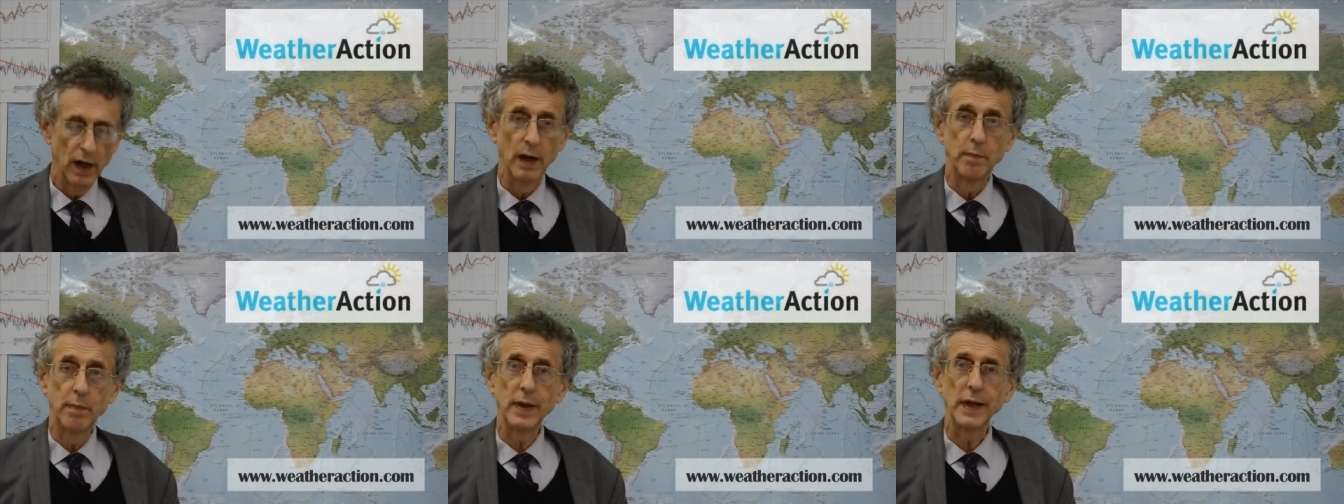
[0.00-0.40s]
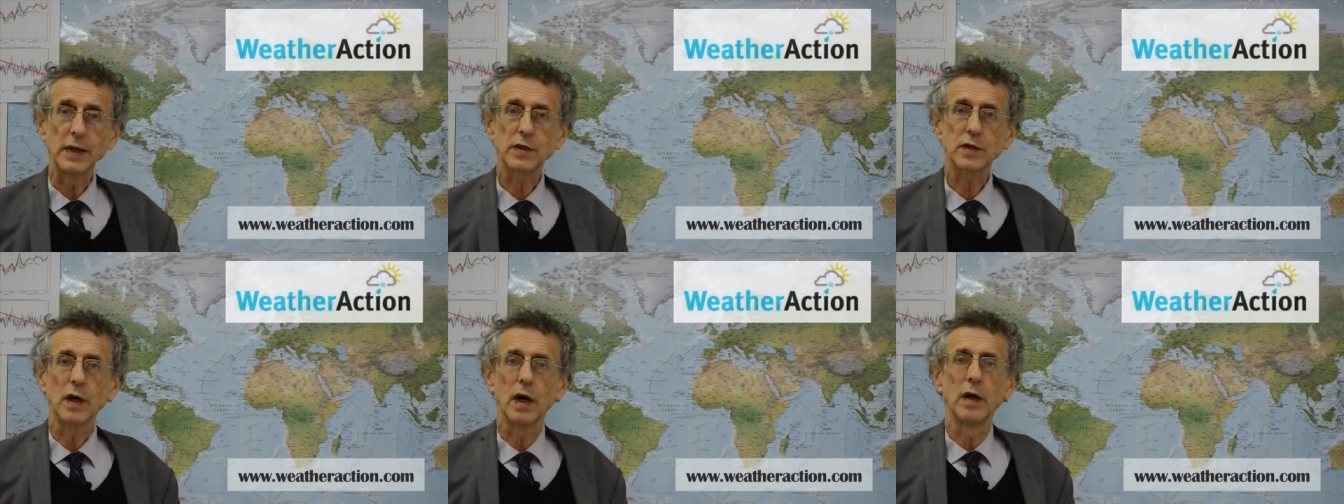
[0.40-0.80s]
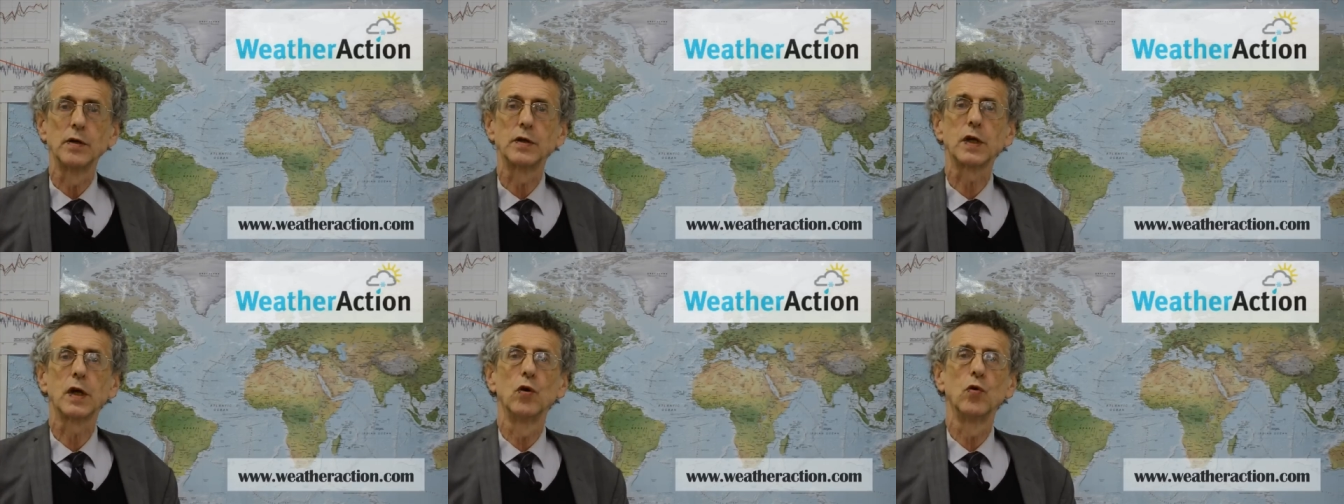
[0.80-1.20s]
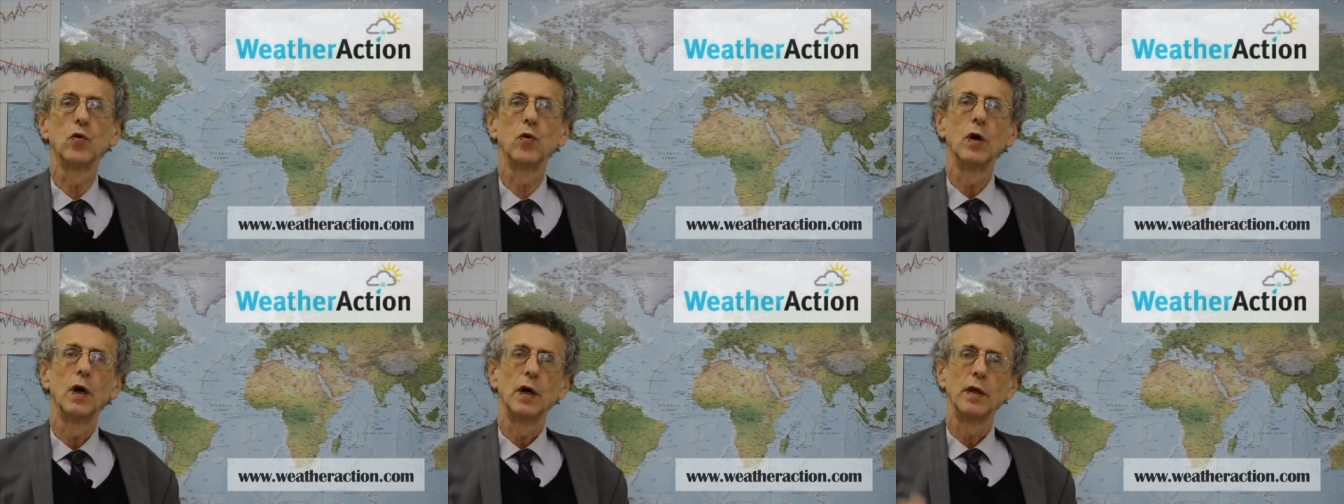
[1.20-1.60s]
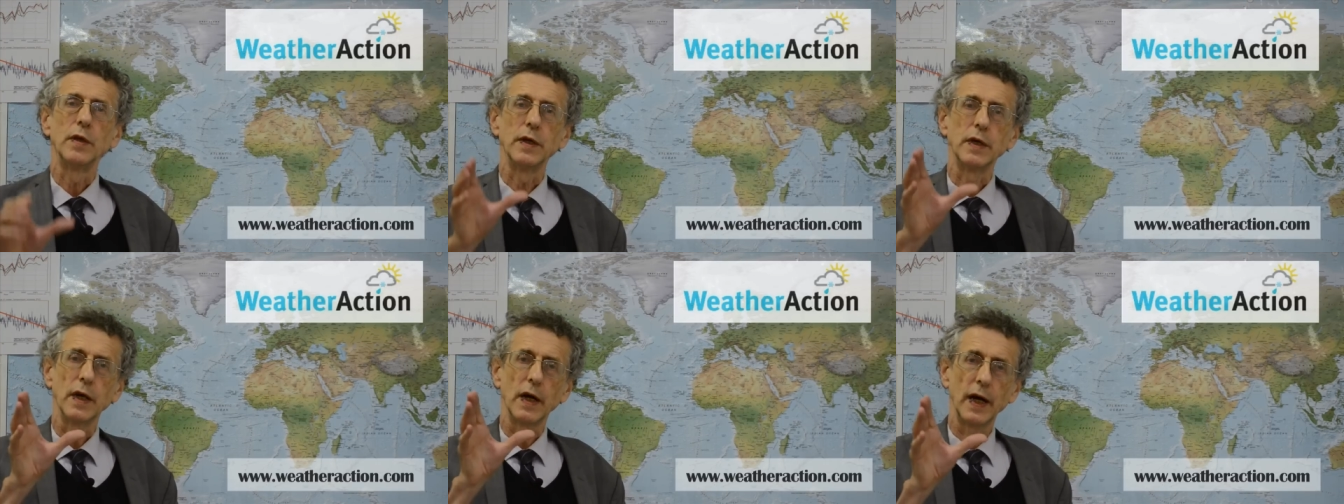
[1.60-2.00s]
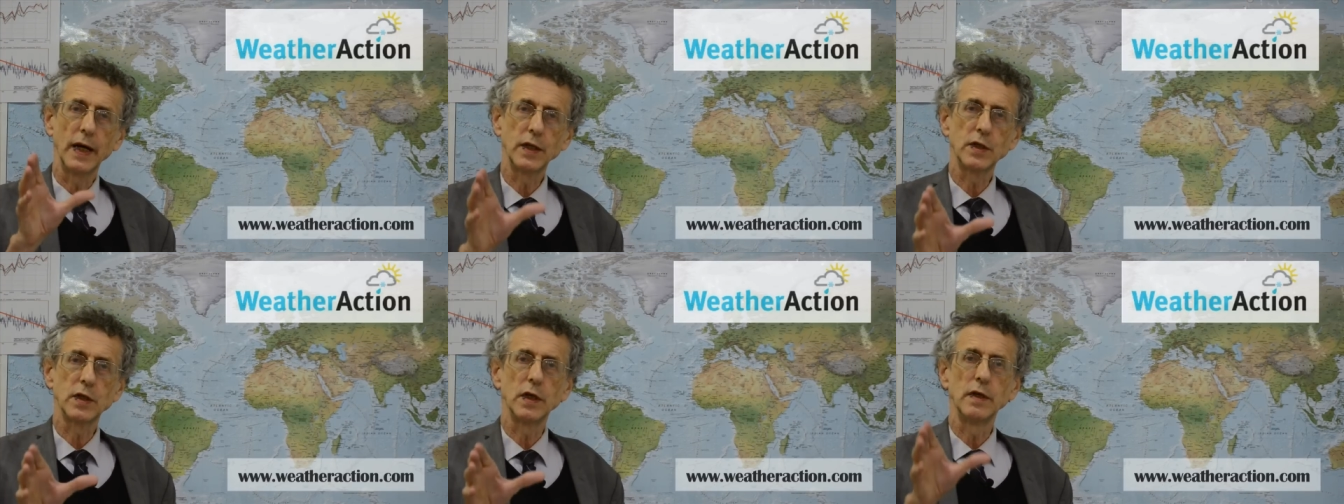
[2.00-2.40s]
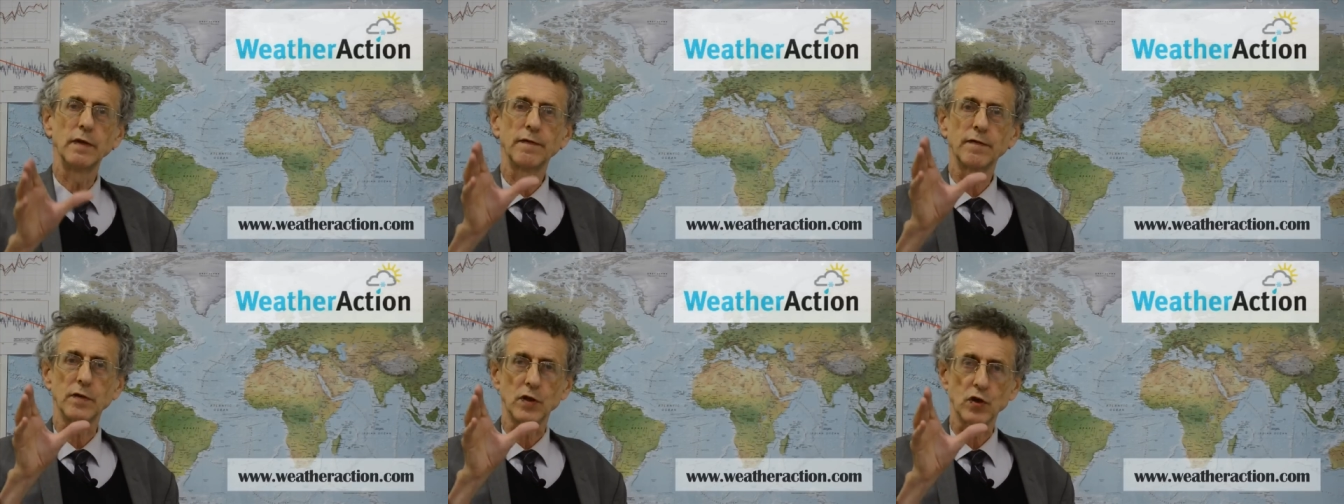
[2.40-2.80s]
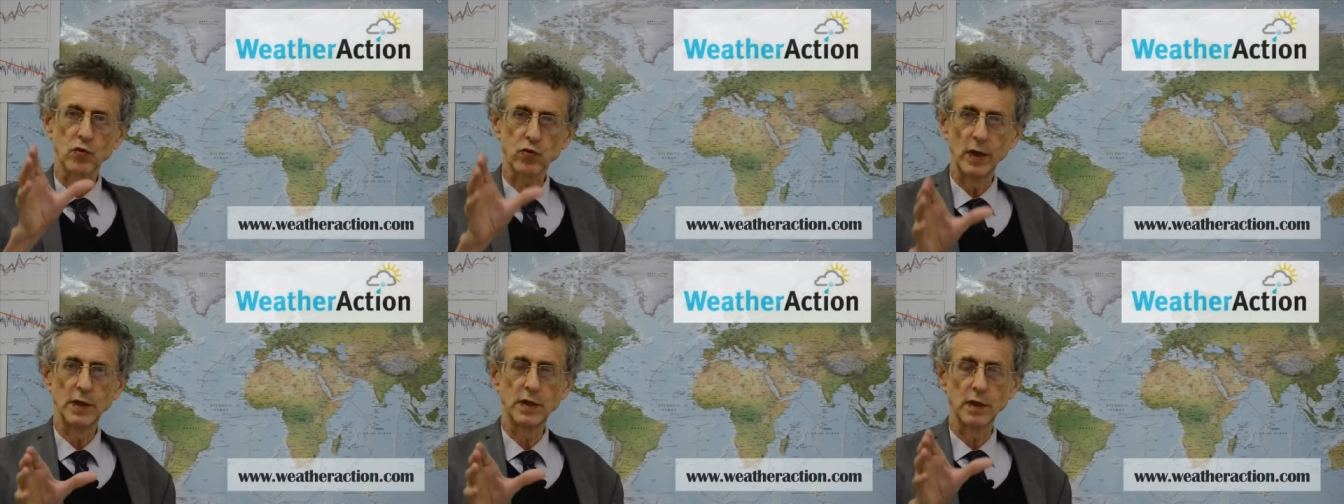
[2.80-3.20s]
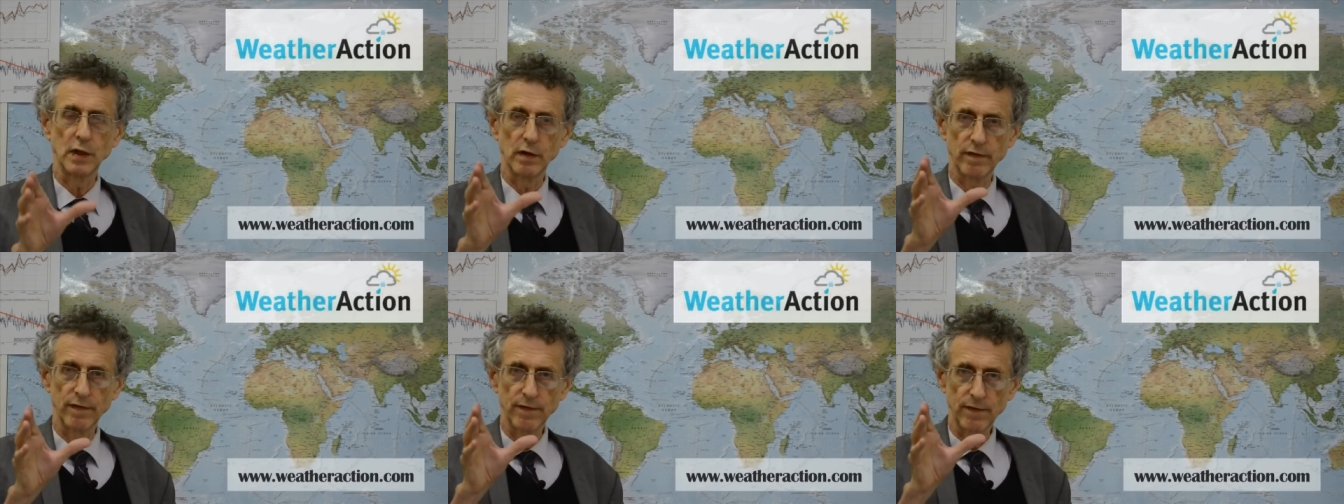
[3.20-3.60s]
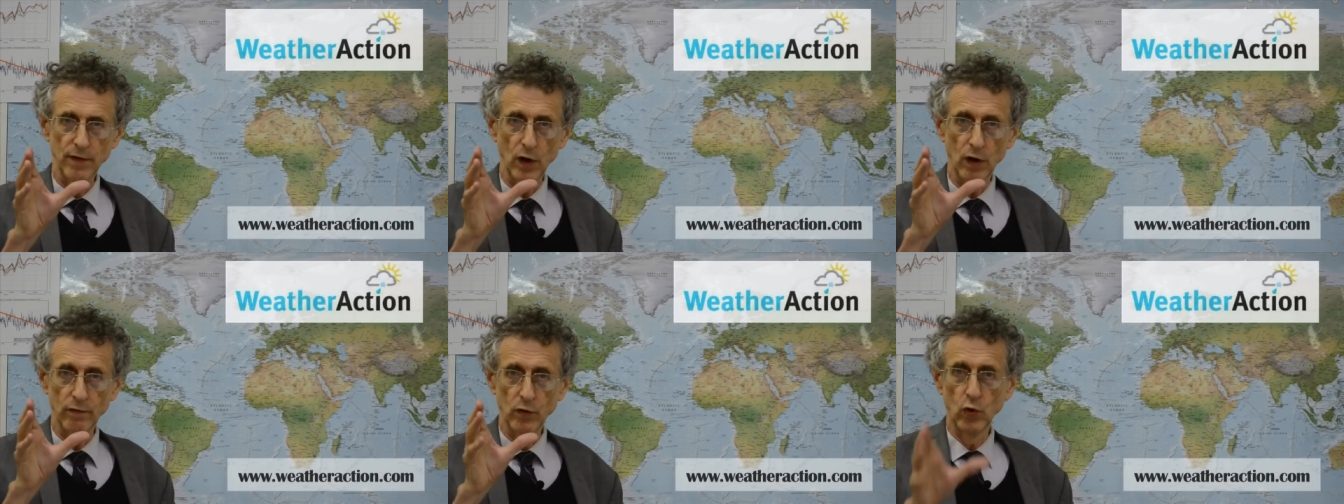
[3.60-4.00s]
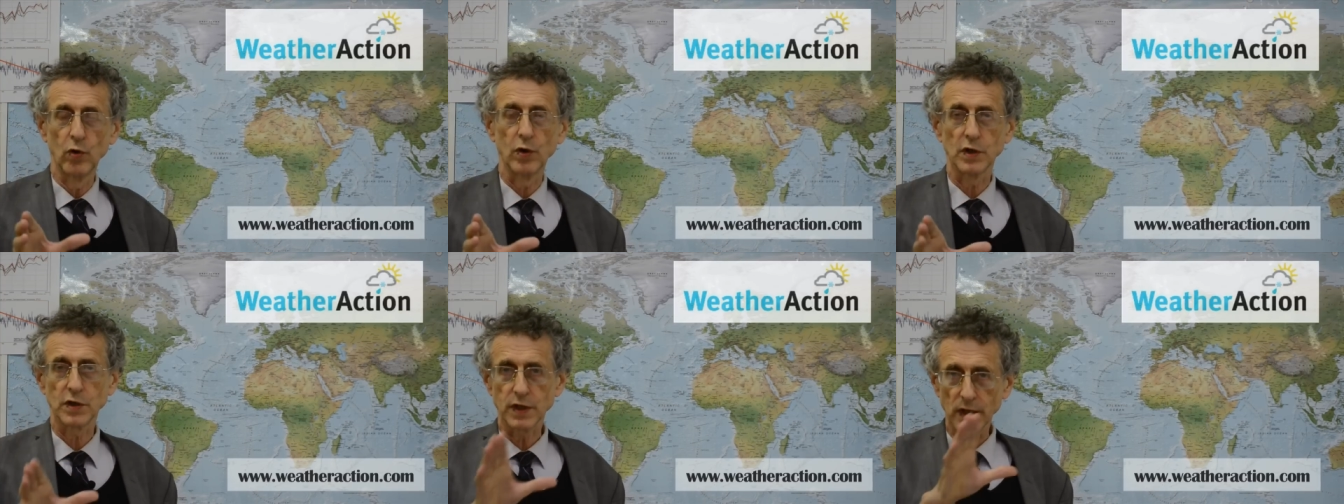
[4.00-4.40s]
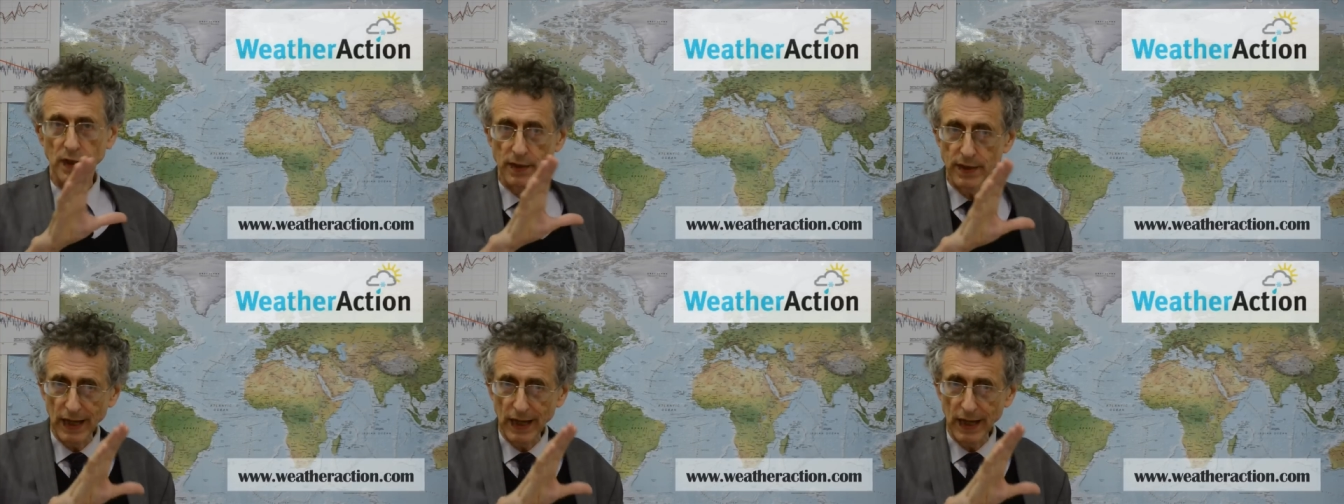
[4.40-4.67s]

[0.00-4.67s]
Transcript: a bit until the eighteenth to twentieth of August. In